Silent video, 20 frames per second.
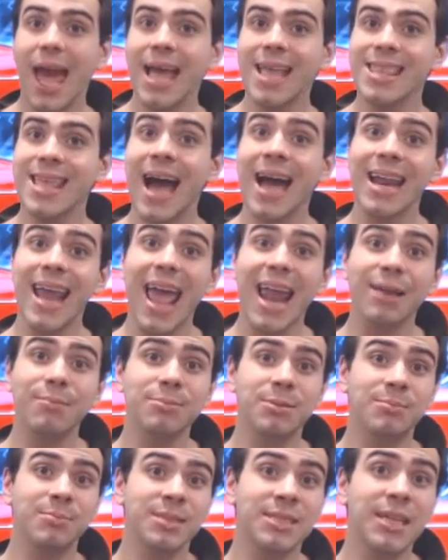And Don
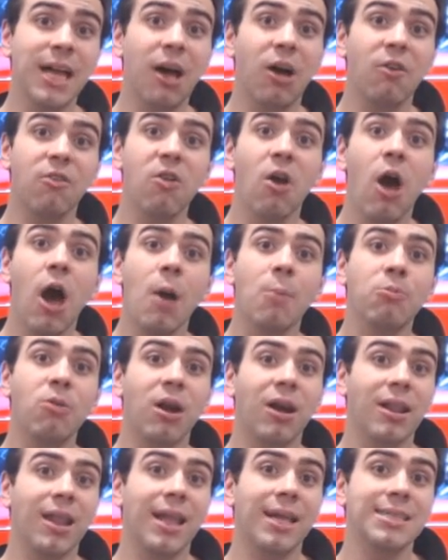Adams himself
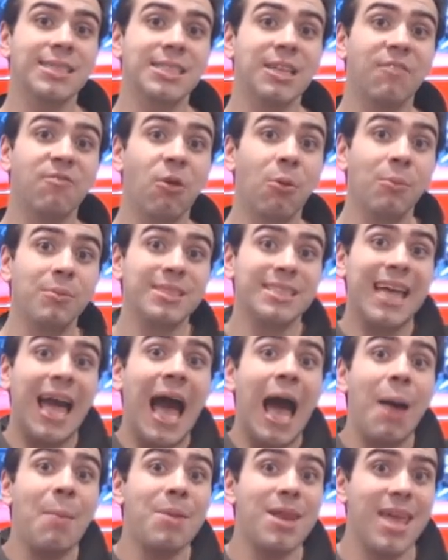brought a lot of stuff from his
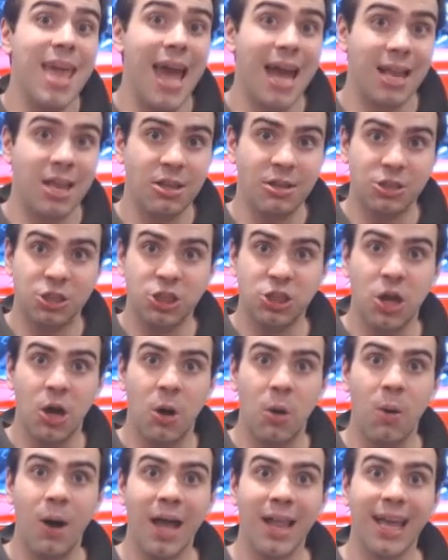comedy act to the
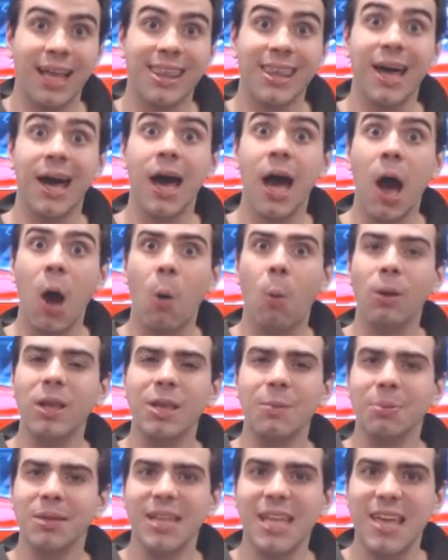show, like the
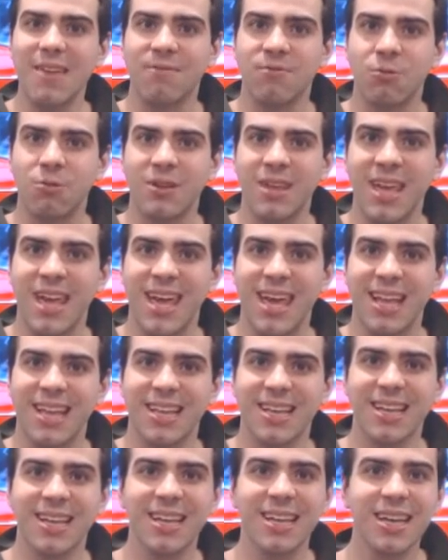Would You Believe
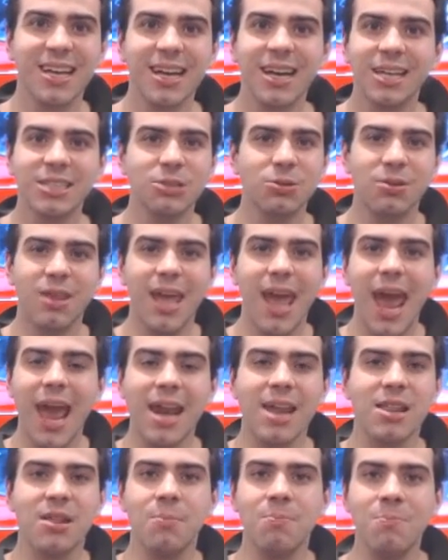routine. So they
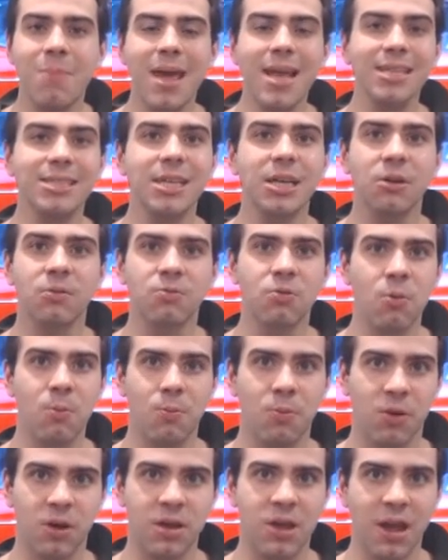had an amazing
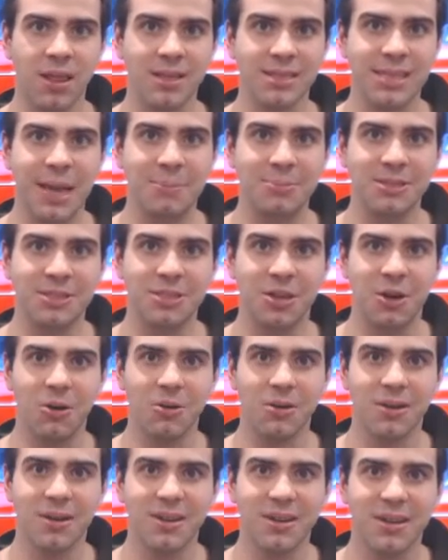group working on this
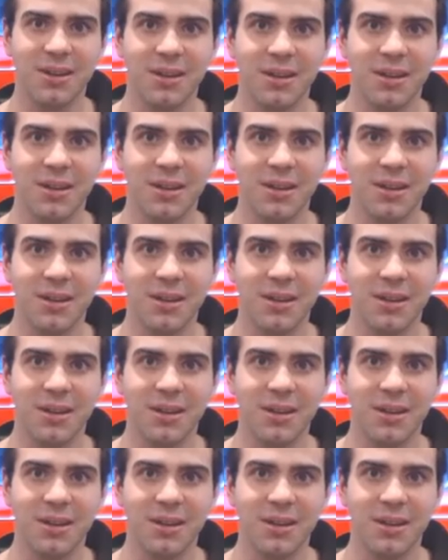episode.